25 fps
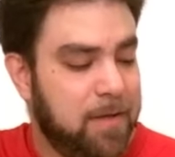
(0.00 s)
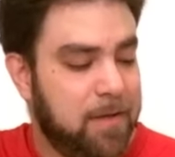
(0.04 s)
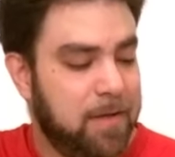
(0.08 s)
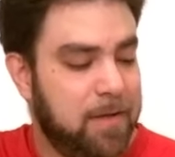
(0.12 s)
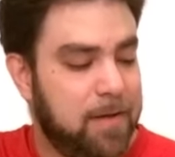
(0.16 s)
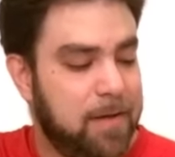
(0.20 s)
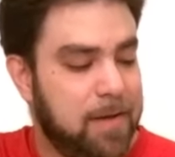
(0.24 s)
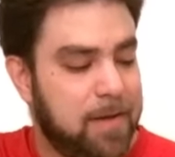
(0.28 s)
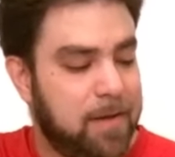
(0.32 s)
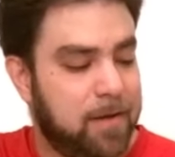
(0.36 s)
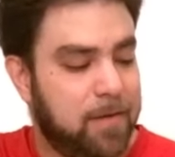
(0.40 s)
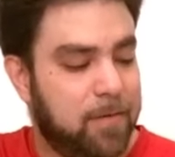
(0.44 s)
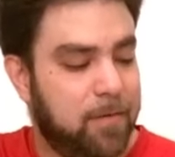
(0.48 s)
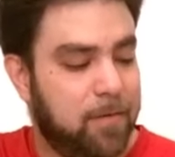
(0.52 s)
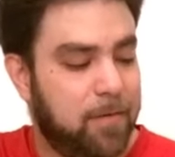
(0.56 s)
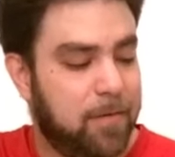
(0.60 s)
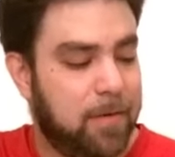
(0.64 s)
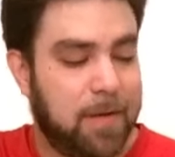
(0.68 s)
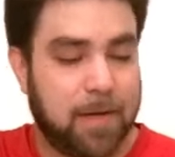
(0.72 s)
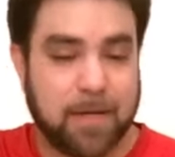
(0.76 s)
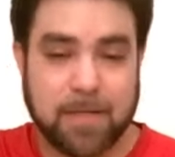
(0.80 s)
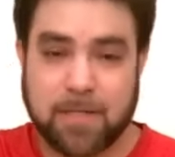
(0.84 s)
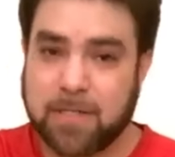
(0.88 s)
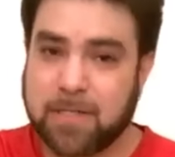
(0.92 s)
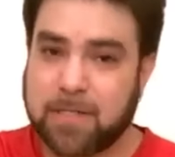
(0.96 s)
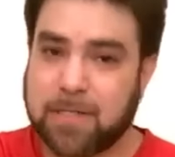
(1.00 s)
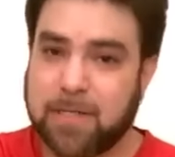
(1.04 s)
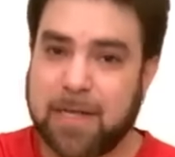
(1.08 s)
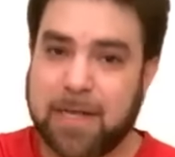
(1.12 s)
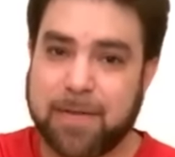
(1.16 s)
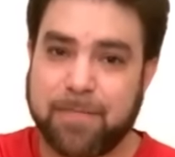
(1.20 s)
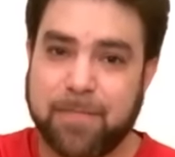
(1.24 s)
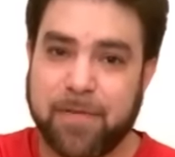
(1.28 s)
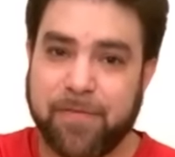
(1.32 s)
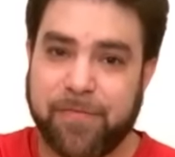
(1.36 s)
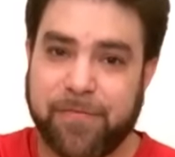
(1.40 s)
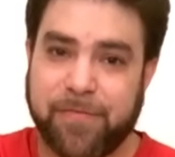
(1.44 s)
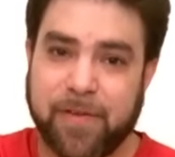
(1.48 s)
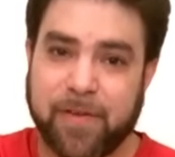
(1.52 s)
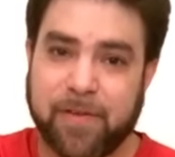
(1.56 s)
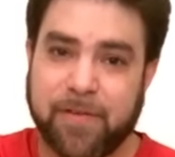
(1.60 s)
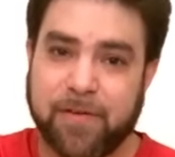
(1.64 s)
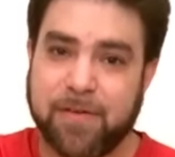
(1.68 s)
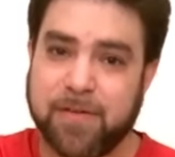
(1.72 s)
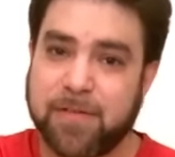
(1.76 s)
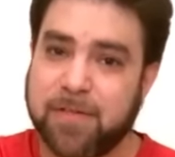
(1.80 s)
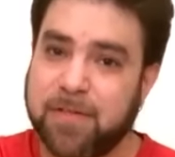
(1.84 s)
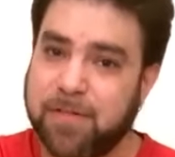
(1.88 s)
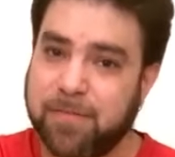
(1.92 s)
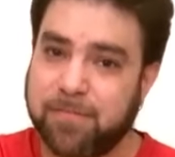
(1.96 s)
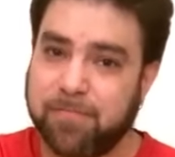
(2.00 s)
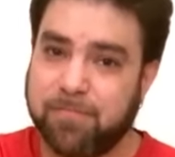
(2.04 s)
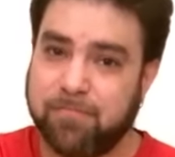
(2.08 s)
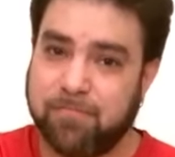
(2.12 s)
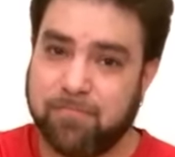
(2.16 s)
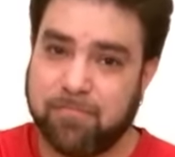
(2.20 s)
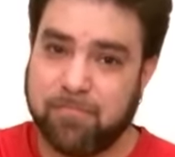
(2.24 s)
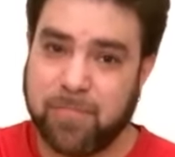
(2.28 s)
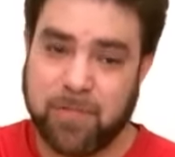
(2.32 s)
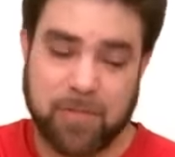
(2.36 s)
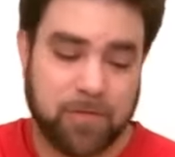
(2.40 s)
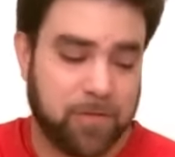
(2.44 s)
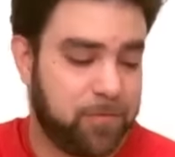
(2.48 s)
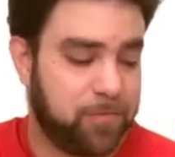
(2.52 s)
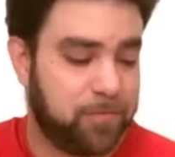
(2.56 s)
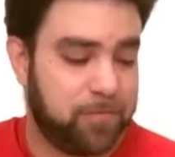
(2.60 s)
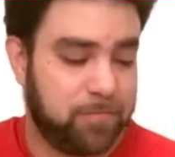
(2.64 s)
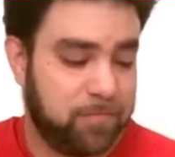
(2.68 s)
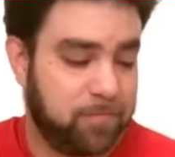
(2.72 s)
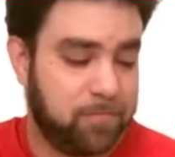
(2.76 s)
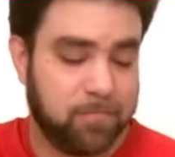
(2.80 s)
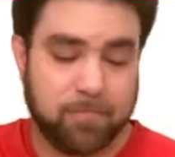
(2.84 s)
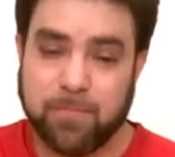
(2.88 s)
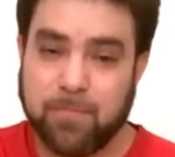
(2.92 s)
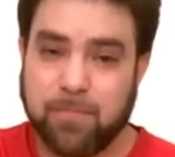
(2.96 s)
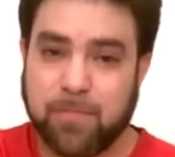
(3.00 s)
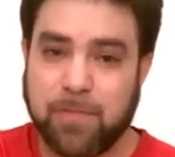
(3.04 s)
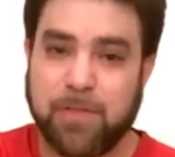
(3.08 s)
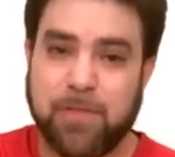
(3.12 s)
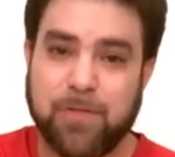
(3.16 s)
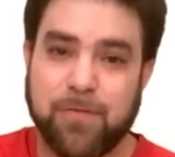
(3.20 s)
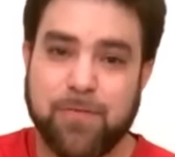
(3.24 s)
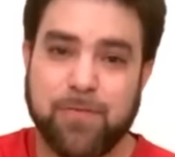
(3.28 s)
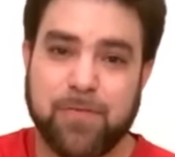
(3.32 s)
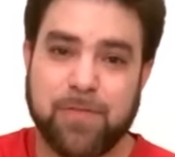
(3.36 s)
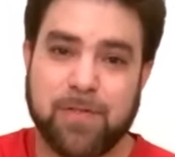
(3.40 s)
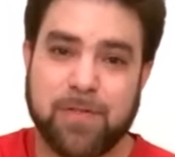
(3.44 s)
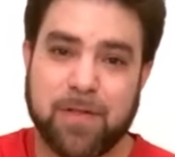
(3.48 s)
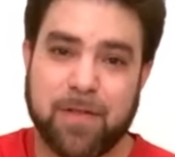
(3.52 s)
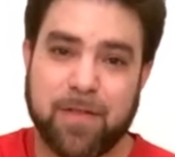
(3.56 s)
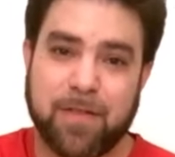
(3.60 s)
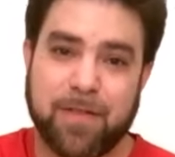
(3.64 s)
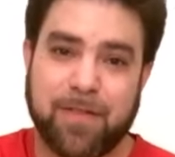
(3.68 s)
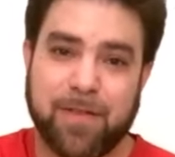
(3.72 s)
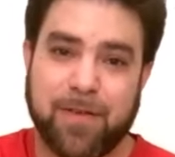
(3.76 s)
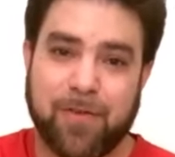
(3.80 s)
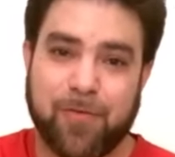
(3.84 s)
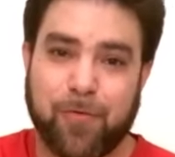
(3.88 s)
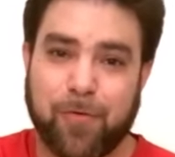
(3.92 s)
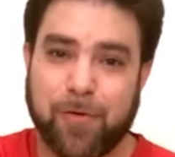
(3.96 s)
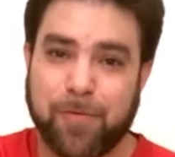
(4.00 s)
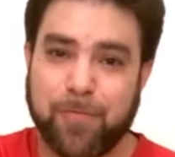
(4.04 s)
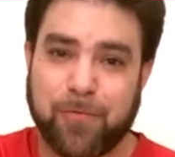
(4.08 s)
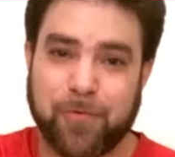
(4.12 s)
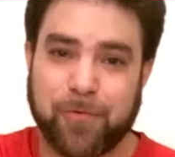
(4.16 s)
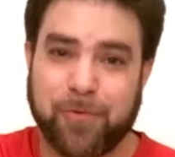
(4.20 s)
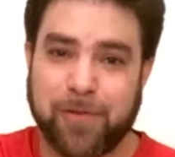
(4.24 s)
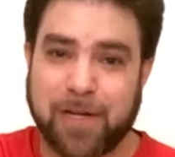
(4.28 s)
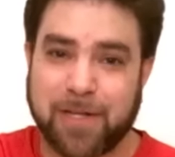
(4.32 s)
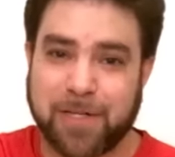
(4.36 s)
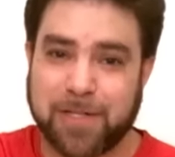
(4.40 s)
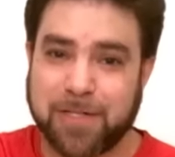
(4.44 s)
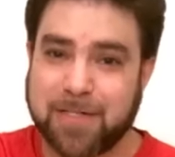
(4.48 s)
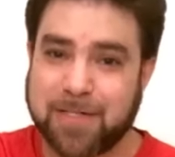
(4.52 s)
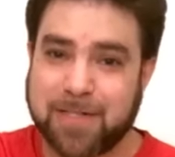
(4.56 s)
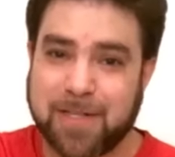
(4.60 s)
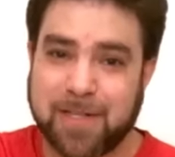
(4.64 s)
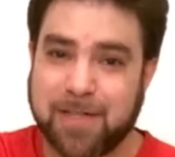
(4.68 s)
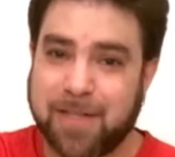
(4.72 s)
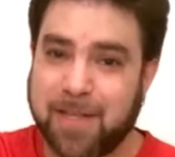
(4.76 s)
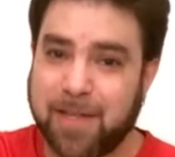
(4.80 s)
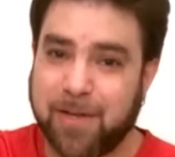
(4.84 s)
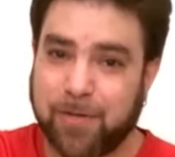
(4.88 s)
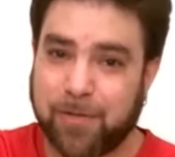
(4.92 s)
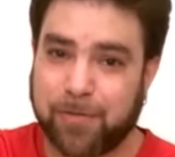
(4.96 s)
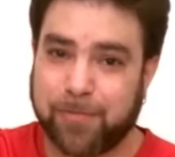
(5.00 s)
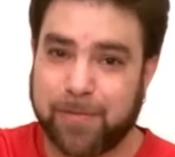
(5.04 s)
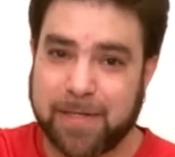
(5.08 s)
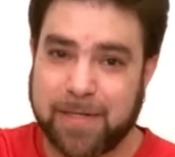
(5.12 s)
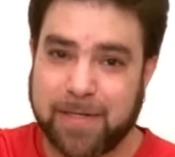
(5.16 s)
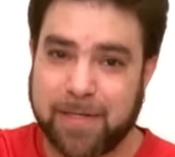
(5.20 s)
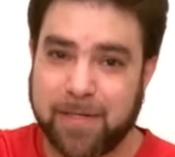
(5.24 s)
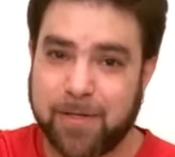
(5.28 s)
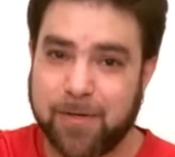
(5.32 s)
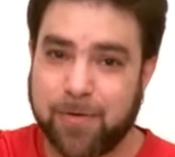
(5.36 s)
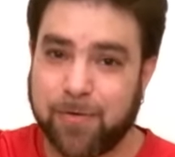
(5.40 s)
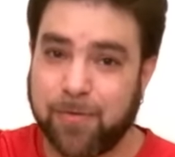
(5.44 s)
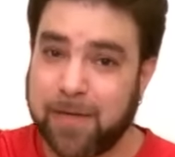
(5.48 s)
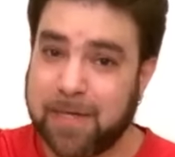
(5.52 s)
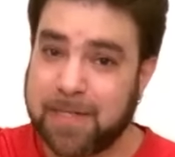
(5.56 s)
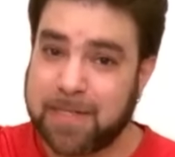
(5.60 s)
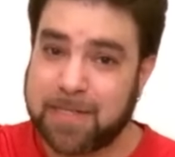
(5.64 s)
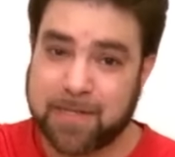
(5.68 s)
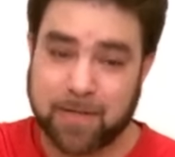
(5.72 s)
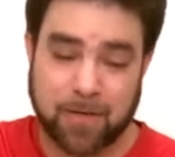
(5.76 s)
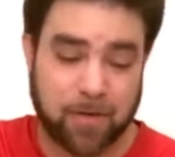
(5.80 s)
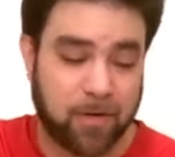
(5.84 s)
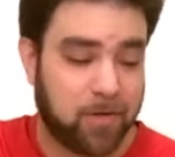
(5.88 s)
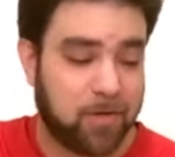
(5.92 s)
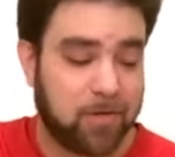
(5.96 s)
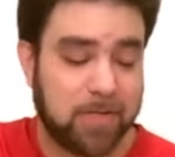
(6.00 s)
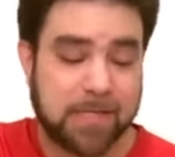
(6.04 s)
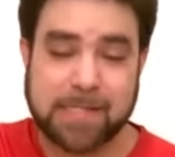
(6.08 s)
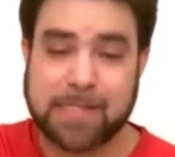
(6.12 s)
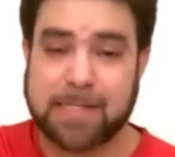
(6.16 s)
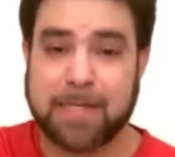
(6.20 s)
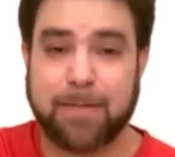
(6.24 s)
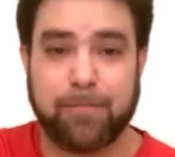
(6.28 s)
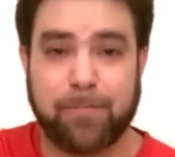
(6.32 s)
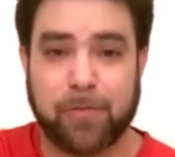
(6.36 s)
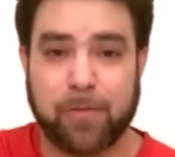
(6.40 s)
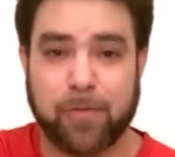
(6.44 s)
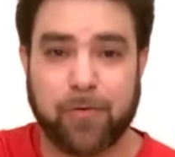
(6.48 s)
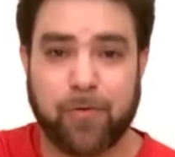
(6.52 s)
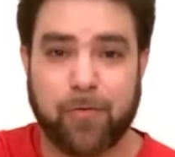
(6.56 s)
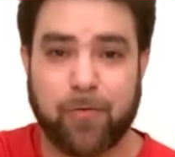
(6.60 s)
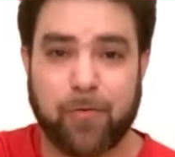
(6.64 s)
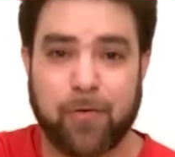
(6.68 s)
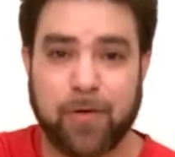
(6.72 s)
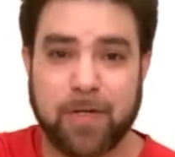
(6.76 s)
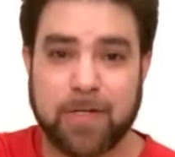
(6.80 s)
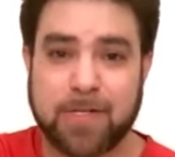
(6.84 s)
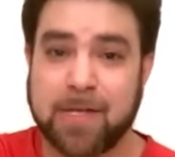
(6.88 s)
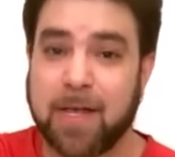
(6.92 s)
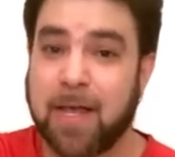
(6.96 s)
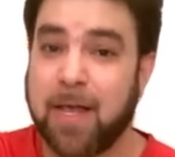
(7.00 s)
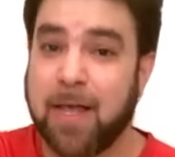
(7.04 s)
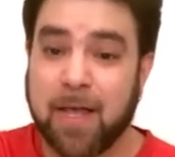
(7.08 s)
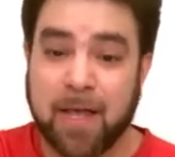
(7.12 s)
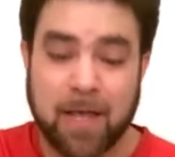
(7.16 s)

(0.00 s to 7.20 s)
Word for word: Now, I just let my fingers, you know, use the chord progressions that they already know. It's all simple chords.